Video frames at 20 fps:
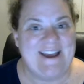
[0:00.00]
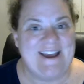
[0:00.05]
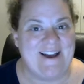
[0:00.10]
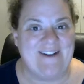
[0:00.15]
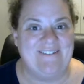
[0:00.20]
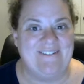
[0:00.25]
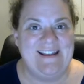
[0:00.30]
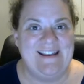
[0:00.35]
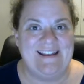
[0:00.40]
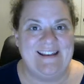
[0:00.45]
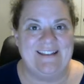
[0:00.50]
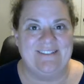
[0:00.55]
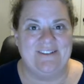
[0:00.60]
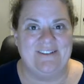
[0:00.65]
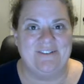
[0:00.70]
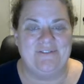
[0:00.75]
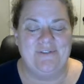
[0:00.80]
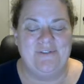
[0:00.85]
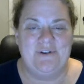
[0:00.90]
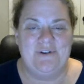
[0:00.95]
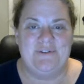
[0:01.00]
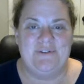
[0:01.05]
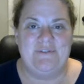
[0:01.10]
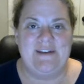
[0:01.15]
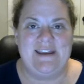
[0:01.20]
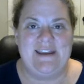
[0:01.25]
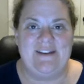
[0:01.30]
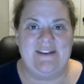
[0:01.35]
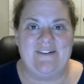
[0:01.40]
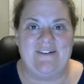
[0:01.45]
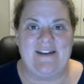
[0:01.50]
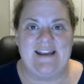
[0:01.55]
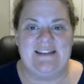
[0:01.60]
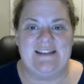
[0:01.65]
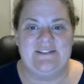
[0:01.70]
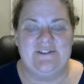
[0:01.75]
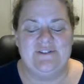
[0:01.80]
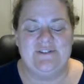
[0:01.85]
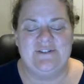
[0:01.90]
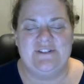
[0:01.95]
All right, I look forward to reading your
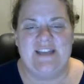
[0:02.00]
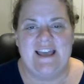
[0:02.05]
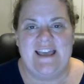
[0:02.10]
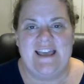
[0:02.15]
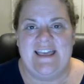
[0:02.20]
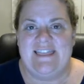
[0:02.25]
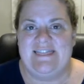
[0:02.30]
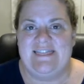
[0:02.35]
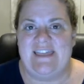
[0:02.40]
answers.